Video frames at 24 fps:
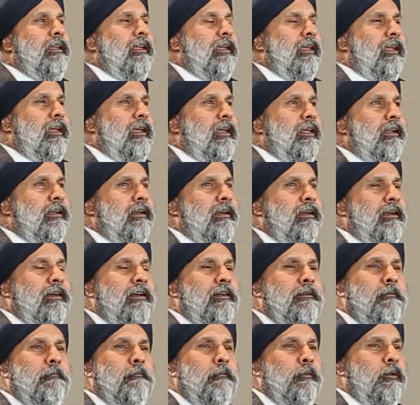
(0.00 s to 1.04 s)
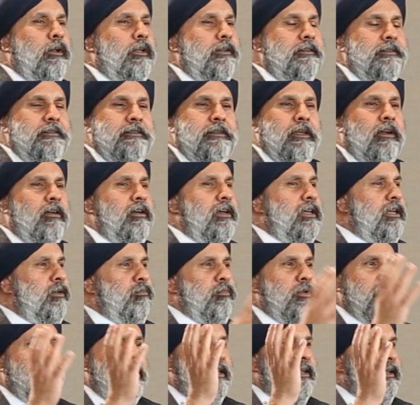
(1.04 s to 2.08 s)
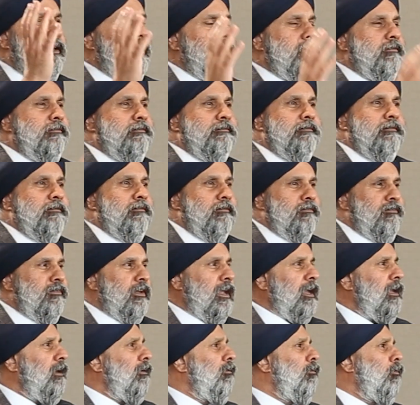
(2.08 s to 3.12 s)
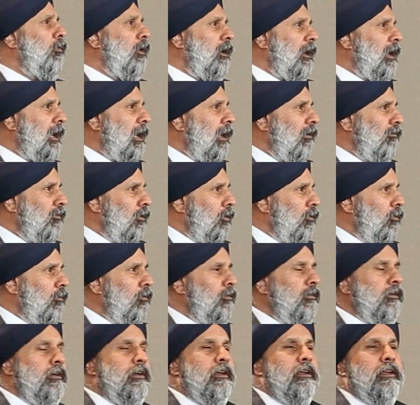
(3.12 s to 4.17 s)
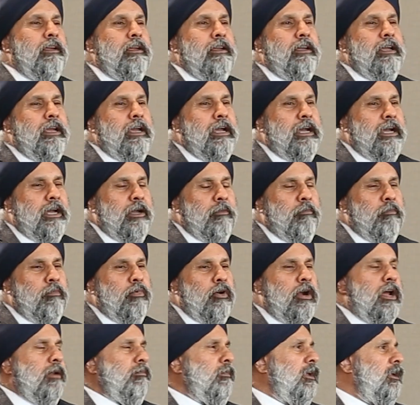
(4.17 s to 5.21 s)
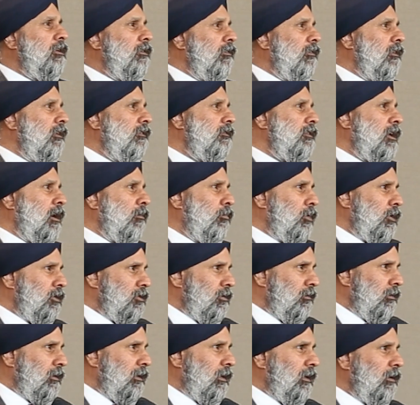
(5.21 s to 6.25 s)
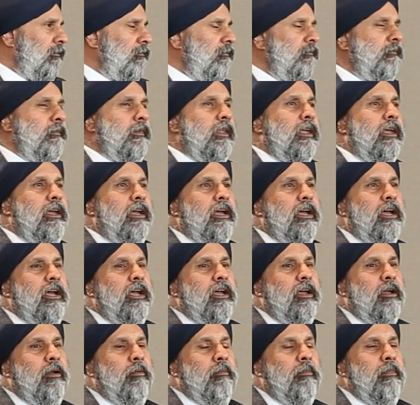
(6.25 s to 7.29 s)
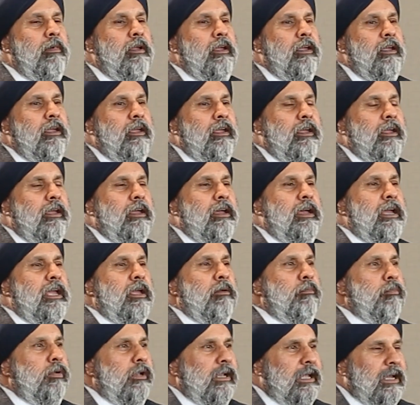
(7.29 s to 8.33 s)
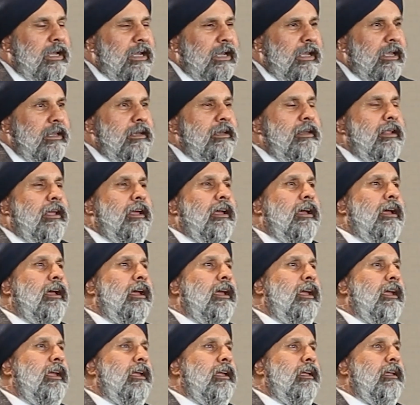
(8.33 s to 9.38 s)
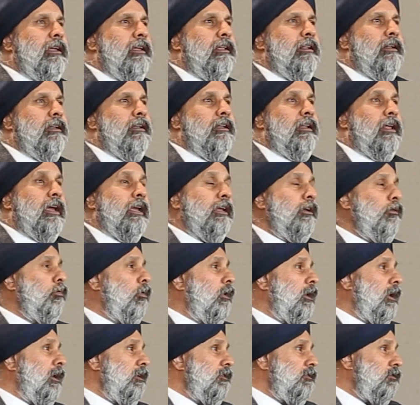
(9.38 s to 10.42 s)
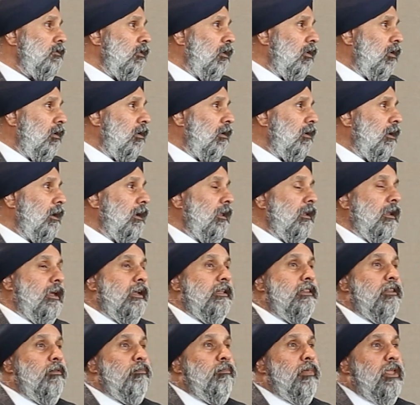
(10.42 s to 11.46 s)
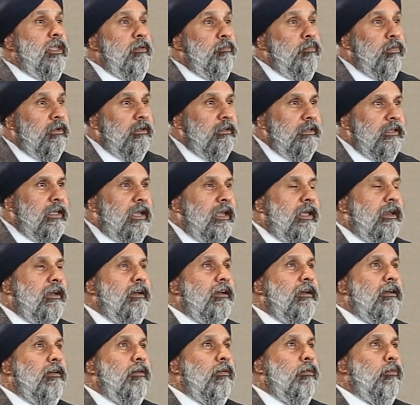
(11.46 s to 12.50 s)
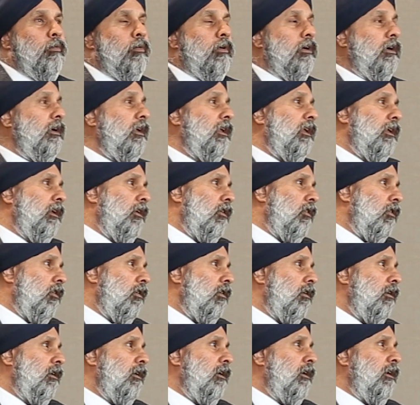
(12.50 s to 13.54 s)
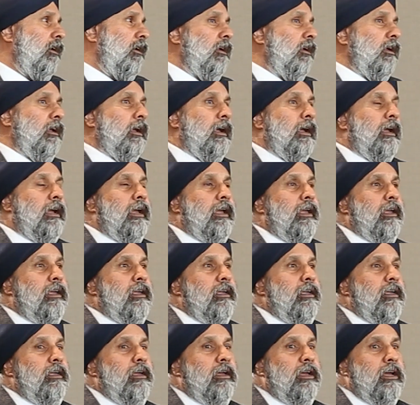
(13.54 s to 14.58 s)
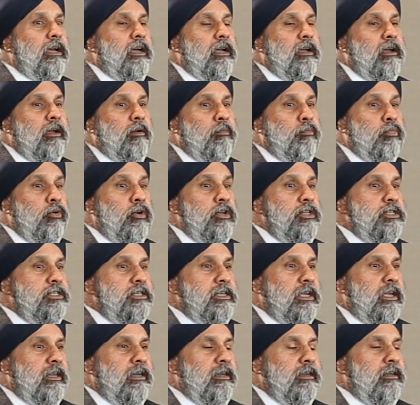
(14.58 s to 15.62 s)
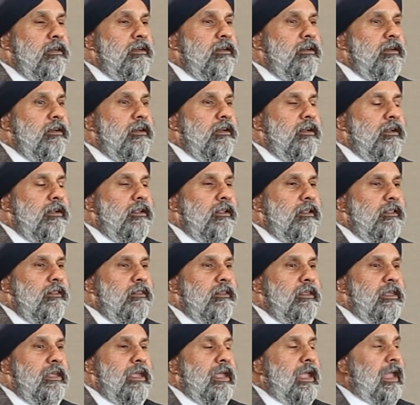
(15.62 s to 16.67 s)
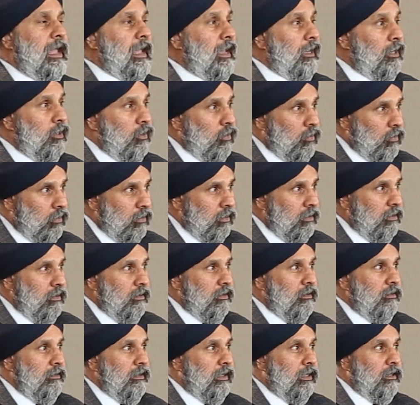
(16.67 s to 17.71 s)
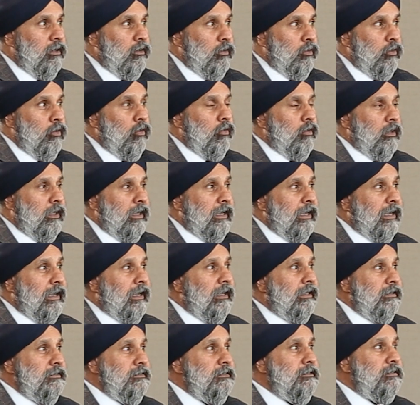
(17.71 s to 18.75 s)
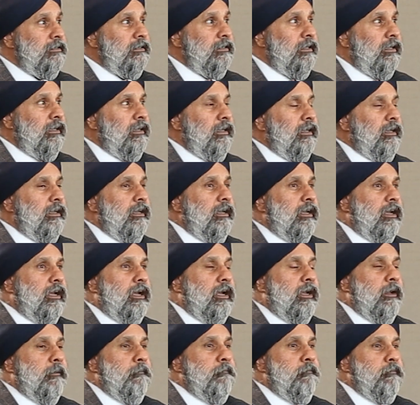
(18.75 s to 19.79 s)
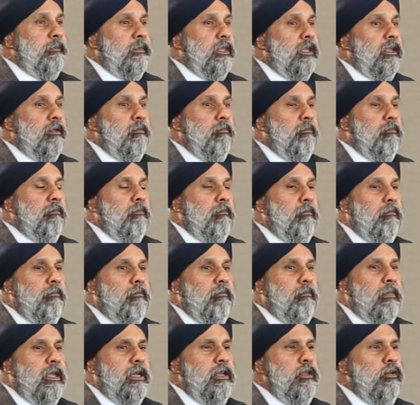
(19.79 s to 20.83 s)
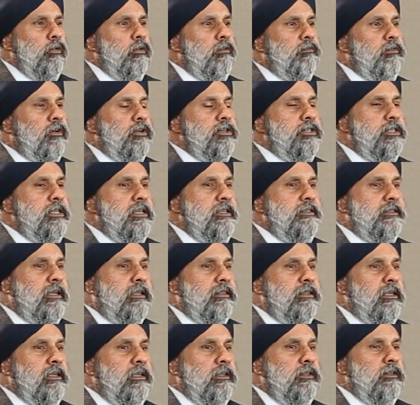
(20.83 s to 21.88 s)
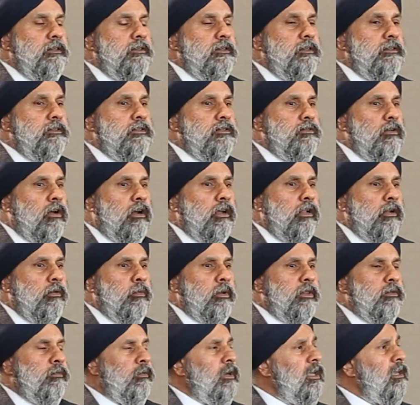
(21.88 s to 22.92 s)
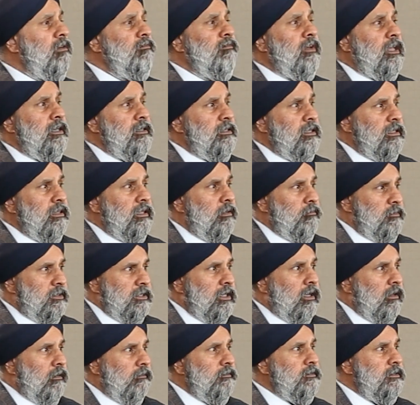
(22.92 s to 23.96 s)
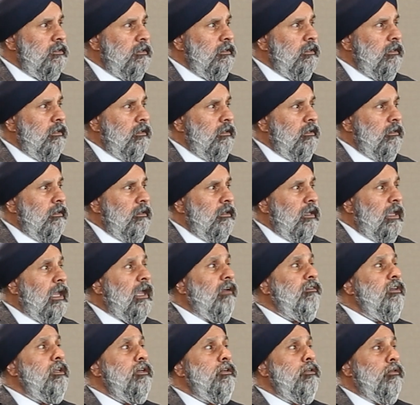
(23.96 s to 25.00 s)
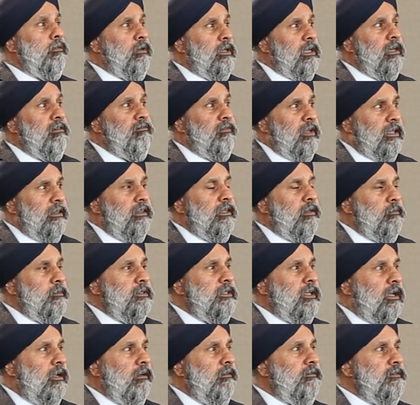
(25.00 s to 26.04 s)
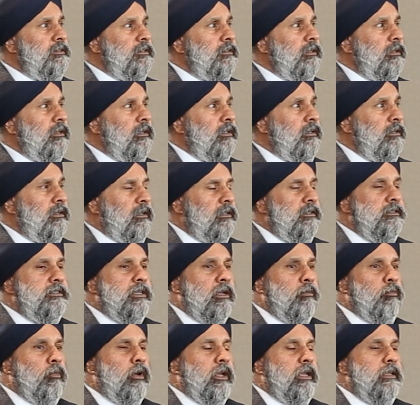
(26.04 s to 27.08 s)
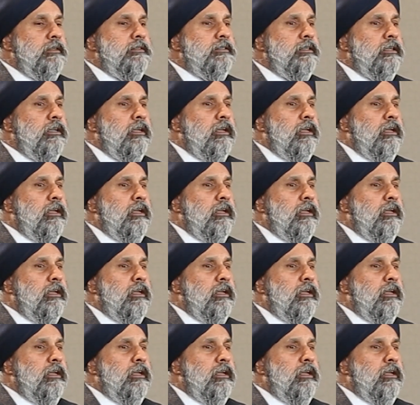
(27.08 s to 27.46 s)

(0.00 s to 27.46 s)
And serendipity, fate, what have you, brought me to this opportunity. I applied. I liked what I saw. I liked the people that were here. I appreciated the anchor that Loyola has. Many universities, I think, struggle with reinventing themselves, having to reinvent themselves in some ways.